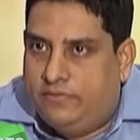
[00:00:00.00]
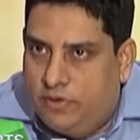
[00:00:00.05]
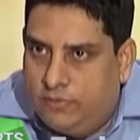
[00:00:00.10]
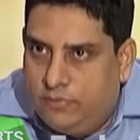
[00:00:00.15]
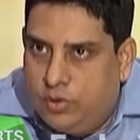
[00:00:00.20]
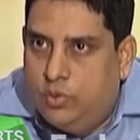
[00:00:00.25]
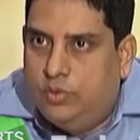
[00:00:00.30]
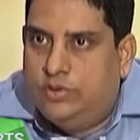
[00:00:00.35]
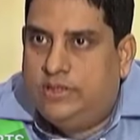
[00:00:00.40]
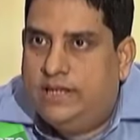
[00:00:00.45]

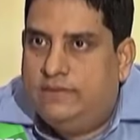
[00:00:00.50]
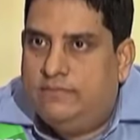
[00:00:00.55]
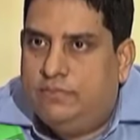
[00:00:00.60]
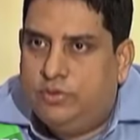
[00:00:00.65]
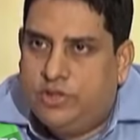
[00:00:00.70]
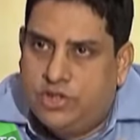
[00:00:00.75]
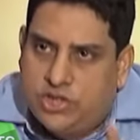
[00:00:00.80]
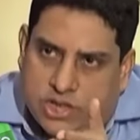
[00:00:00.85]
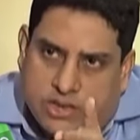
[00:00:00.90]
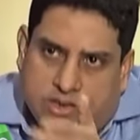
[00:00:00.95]
from losing
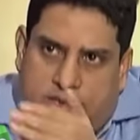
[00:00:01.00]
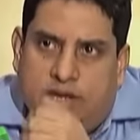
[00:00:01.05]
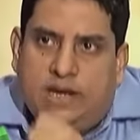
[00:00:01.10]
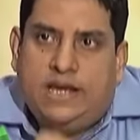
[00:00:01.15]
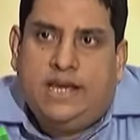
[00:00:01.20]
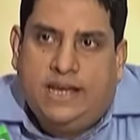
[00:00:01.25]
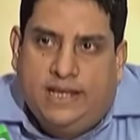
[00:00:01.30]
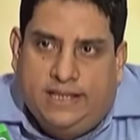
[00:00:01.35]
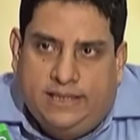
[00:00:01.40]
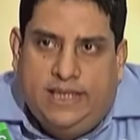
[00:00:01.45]
positions.
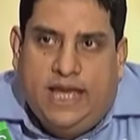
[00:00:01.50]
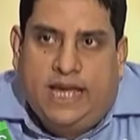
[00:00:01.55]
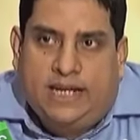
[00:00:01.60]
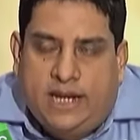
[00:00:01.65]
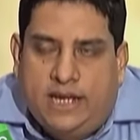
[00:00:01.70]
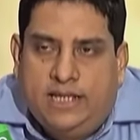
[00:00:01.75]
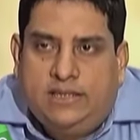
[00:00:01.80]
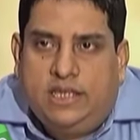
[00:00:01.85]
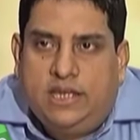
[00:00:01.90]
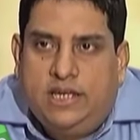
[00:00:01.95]

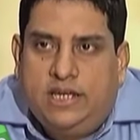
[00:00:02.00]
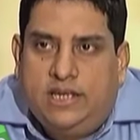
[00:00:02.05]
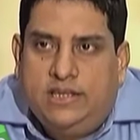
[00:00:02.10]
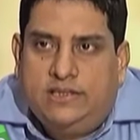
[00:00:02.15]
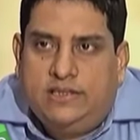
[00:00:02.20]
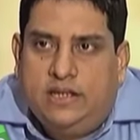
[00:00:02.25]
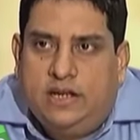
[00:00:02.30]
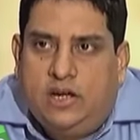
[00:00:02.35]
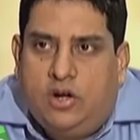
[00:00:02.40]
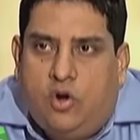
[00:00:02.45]
That, I think,
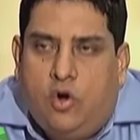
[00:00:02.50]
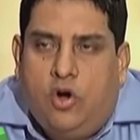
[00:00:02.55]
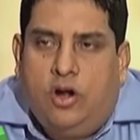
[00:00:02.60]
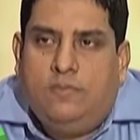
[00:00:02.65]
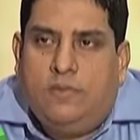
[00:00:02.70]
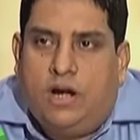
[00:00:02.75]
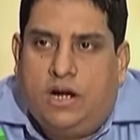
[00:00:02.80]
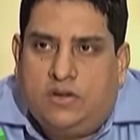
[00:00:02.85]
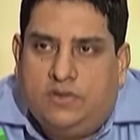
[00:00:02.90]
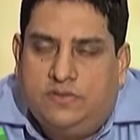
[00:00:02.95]
is a
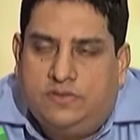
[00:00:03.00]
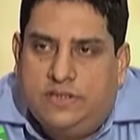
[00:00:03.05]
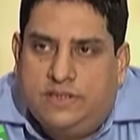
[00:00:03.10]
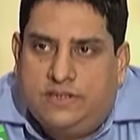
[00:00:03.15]
hallmark of